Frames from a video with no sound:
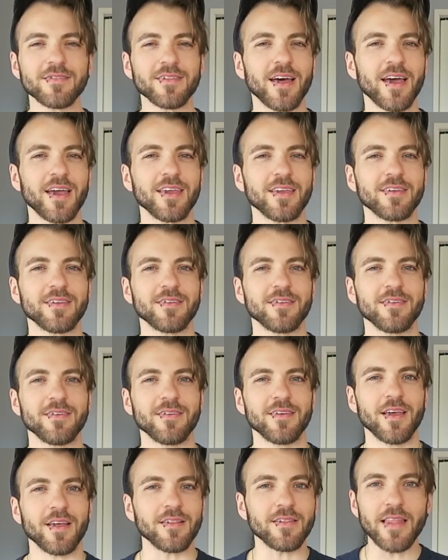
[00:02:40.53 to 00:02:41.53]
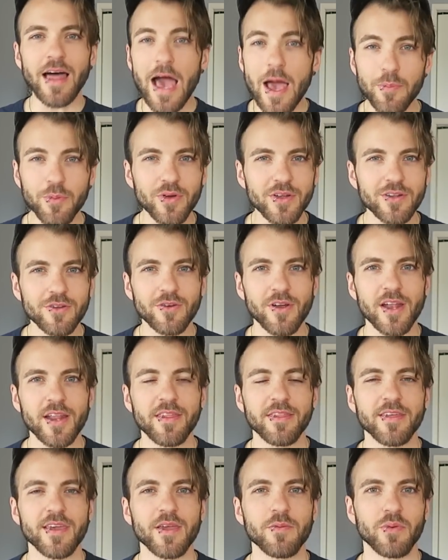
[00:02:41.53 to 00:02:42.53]
like elaborate or
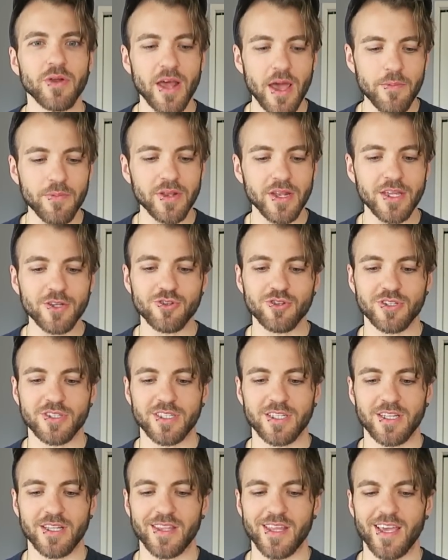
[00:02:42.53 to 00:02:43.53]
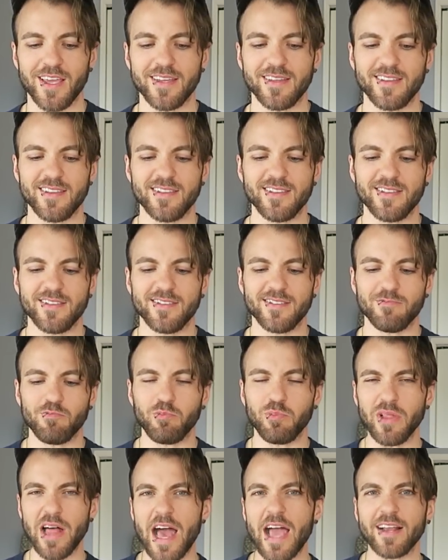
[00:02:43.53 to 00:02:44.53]
anything, but I've been interested in like
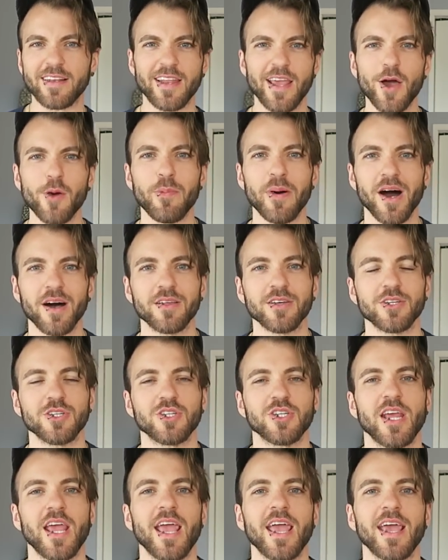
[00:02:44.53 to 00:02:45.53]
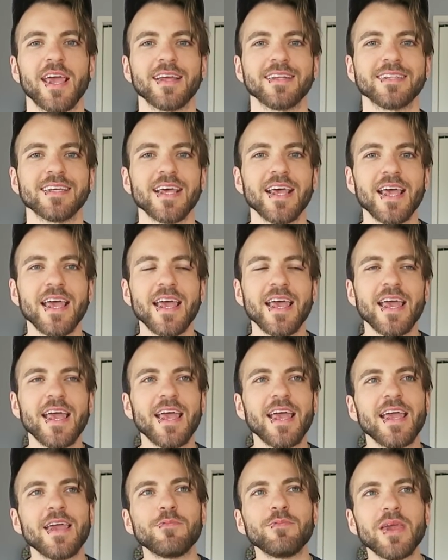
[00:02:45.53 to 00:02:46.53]
black nail polish, and
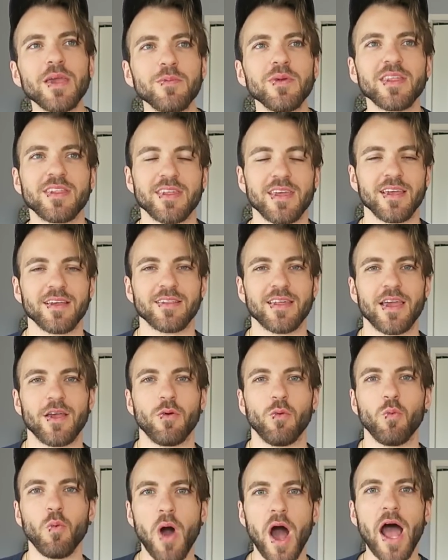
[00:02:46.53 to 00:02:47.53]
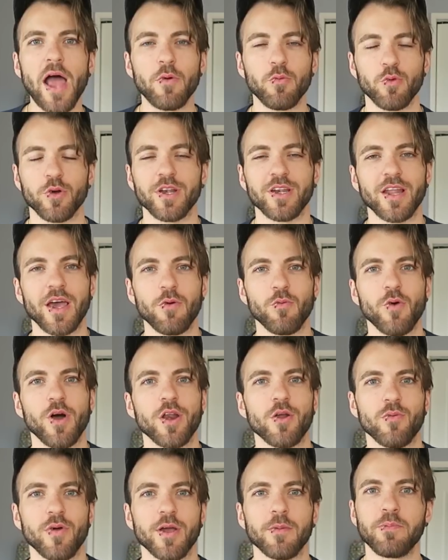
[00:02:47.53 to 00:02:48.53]
it made me think like, why wouldn't I
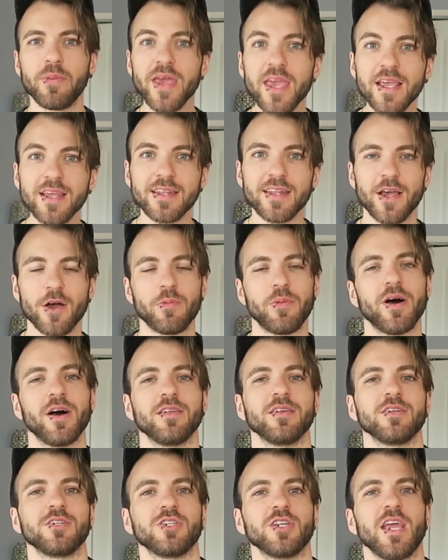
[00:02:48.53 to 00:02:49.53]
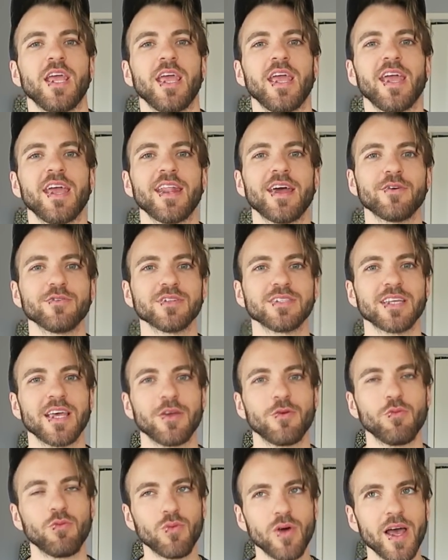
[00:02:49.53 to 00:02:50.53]
want to wear pink nail polish? And I was
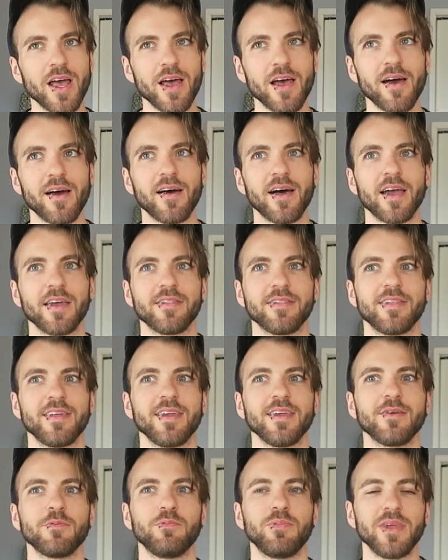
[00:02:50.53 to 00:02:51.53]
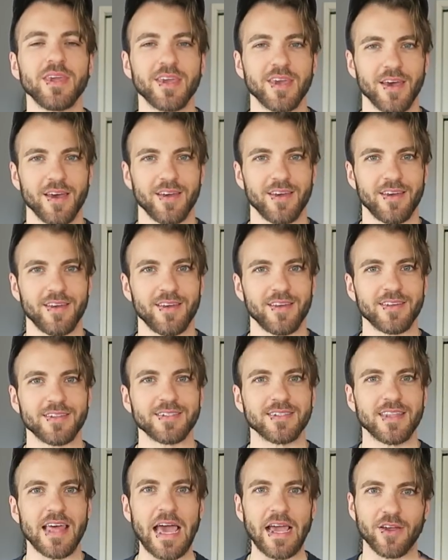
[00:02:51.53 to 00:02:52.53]
like, well, I think
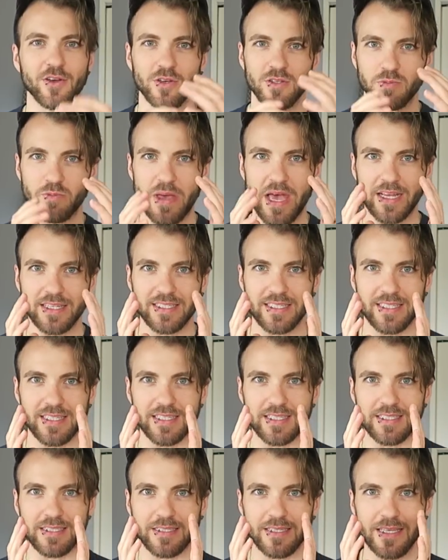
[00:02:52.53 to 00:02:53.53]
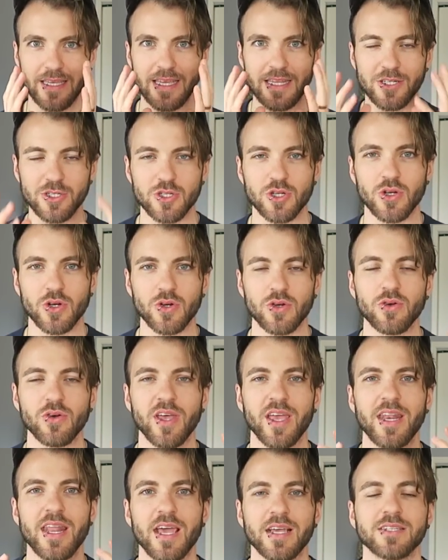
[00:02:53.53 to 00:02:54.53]
because that goes back to this internal
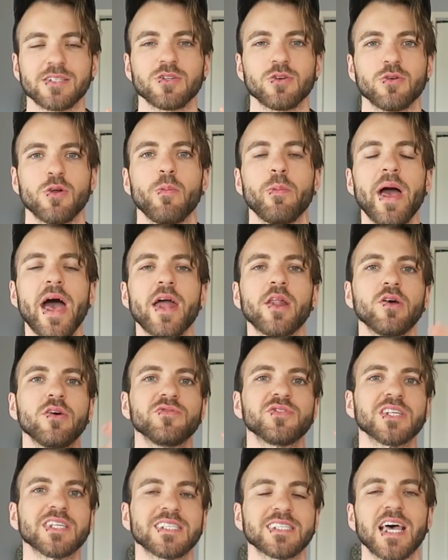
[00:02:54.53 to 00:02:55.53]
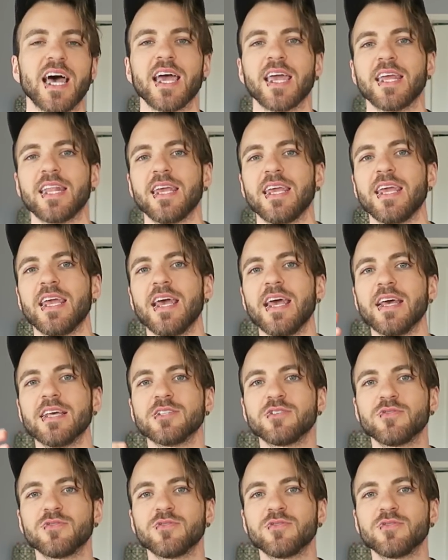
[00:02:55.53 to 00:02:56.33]
and external battle of society's